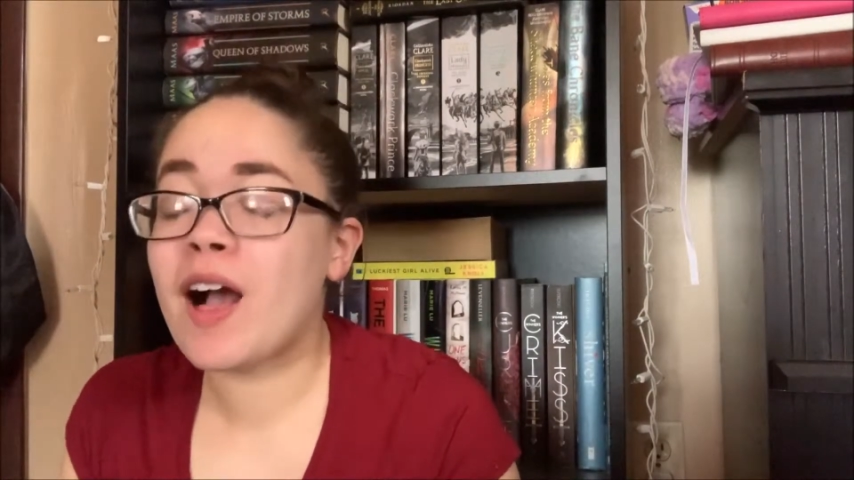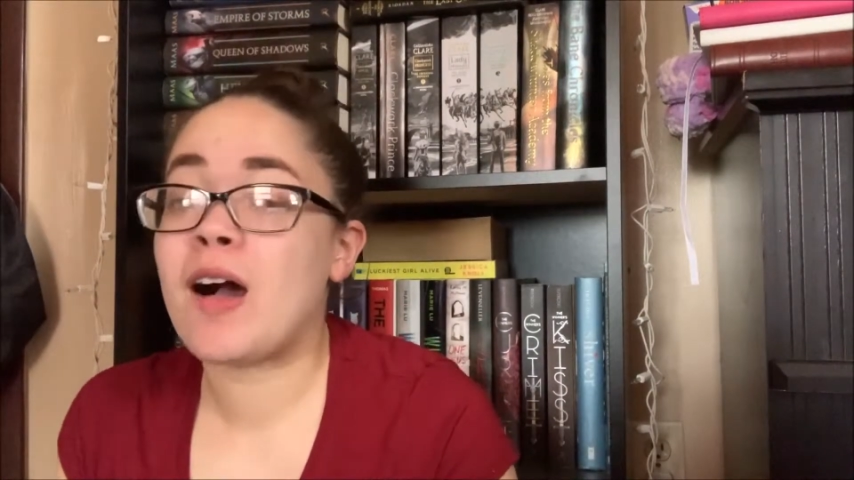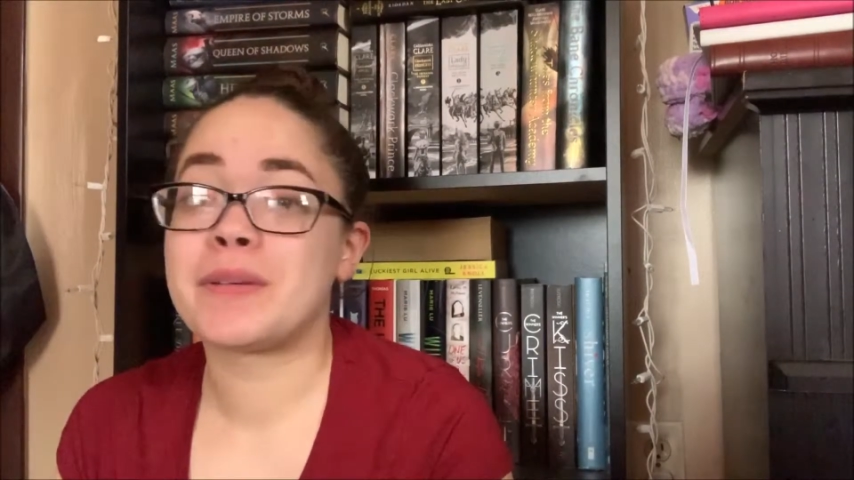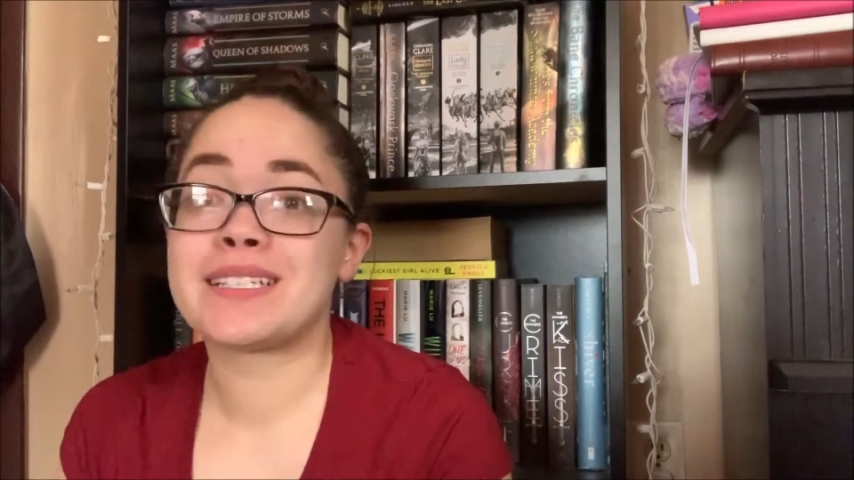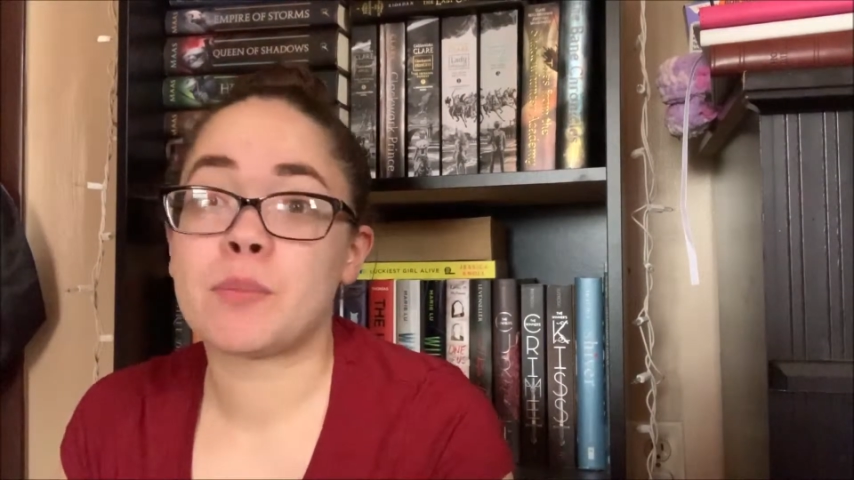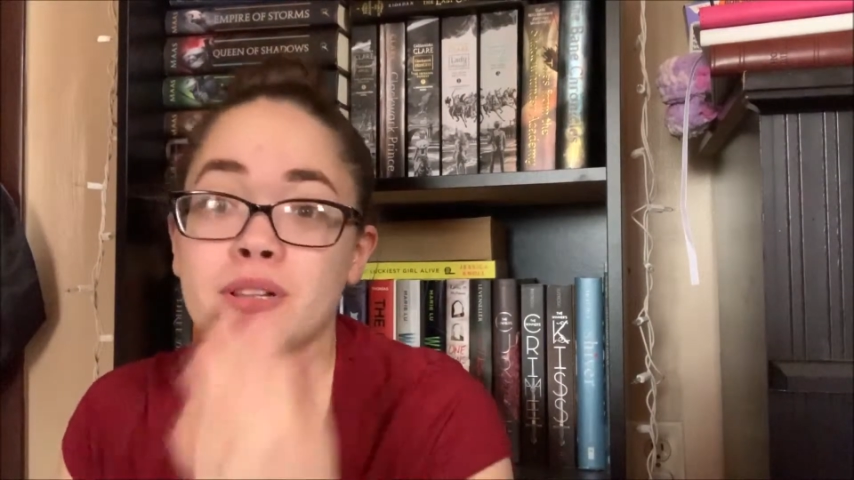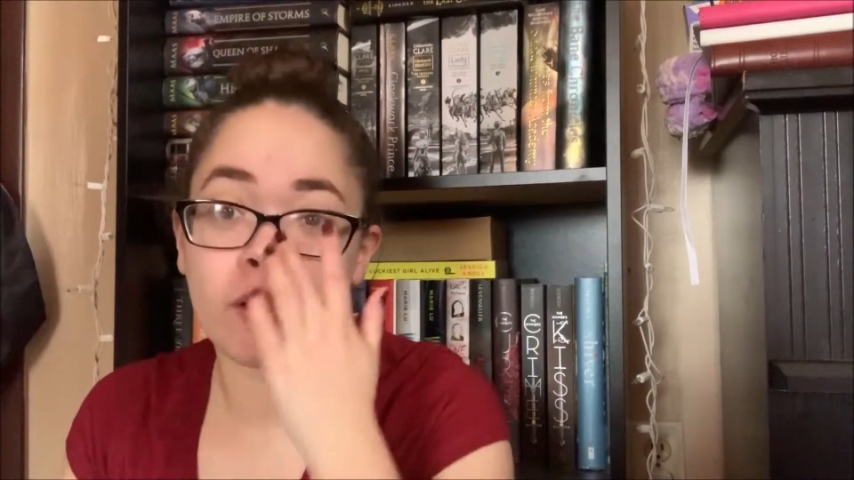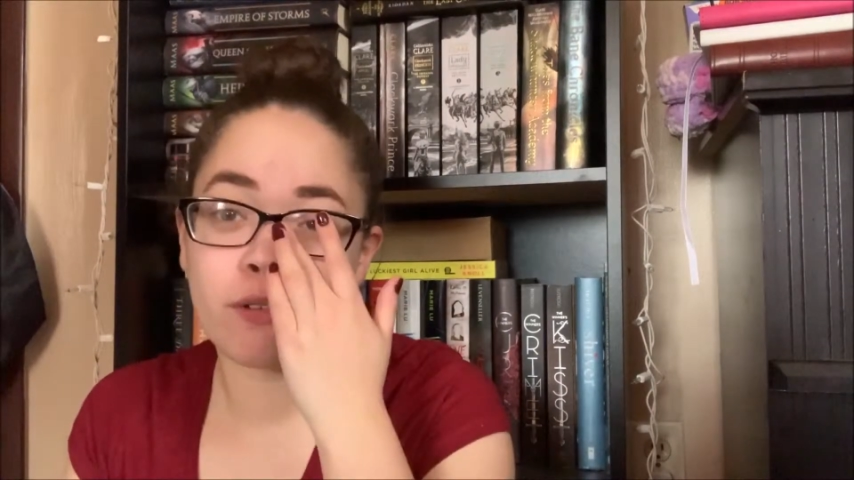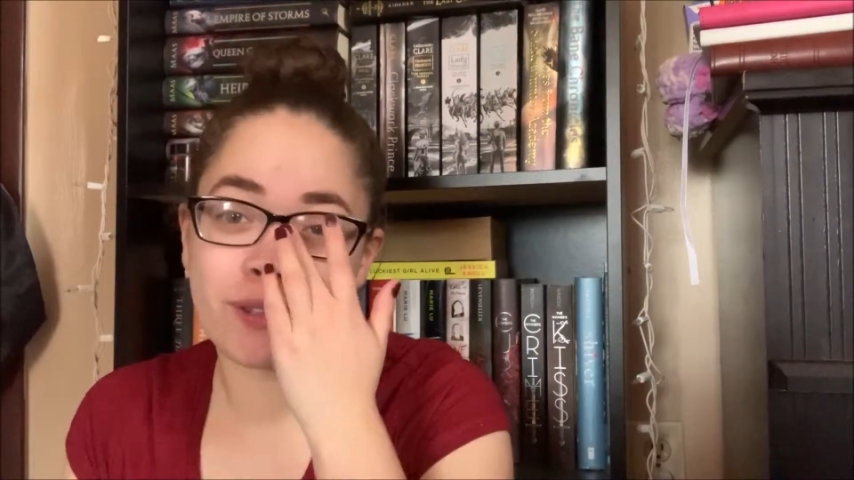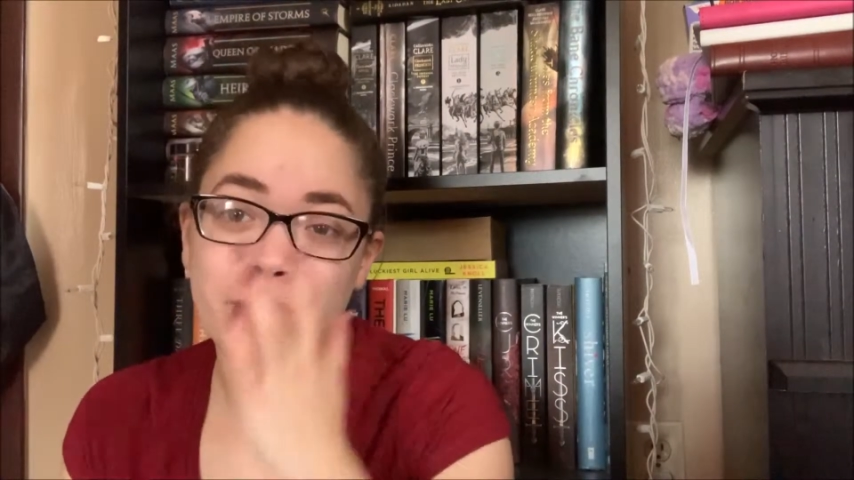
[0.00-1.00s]
Comment down
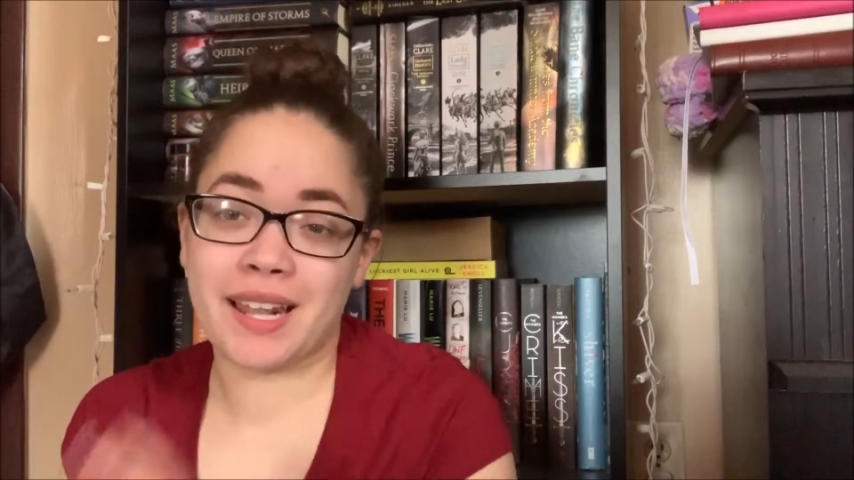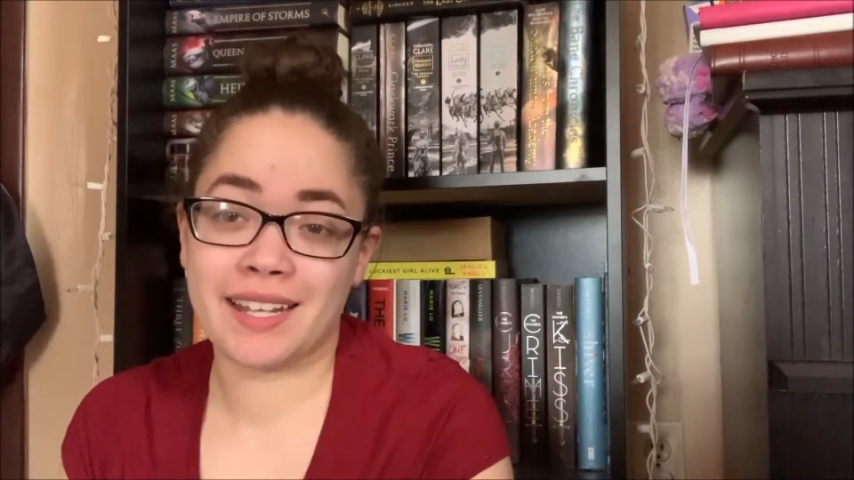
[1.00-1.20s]
below if you would